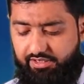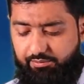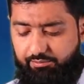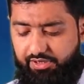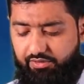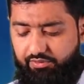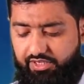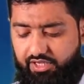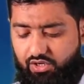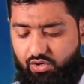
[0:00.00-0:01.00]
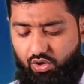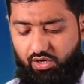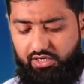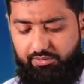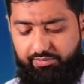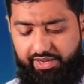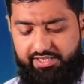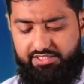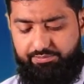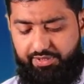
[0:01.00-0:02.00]
between a column
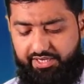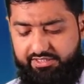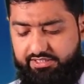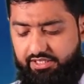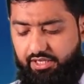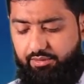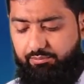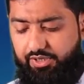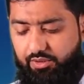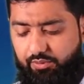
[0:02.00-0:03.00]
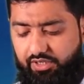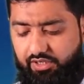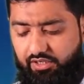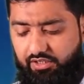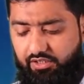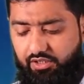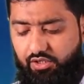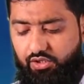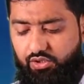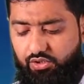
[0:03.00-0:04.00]
and space between a
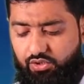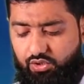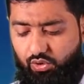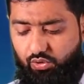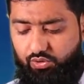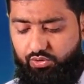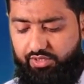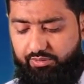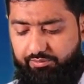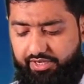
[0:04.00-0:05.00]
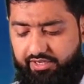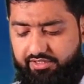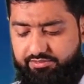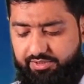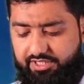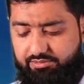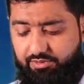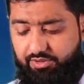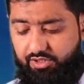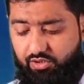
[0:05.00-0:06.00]
row. You can make a space
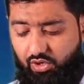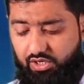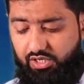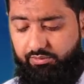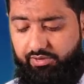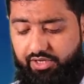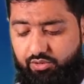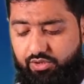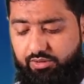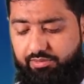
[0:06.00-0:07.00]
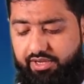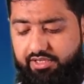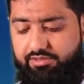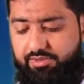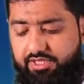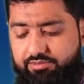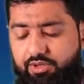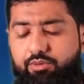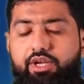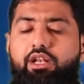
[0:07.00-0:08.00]
between column and you can make a space
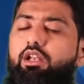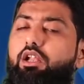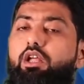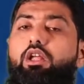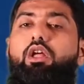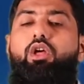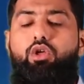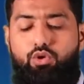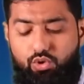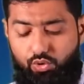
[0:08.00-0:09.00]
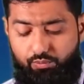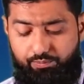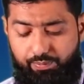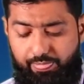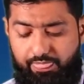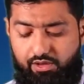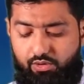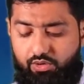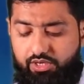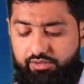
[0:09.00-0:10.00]
between row.
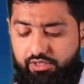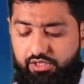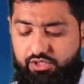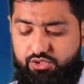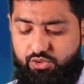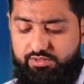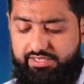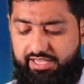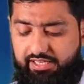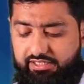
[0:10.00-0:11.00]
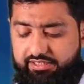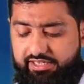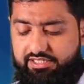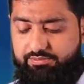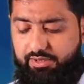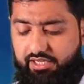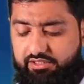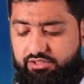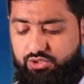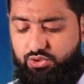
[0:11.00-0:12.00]
Okay. So cell that
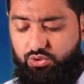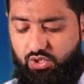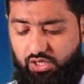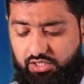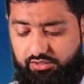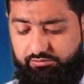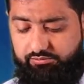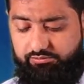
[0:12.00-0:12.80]
span two column,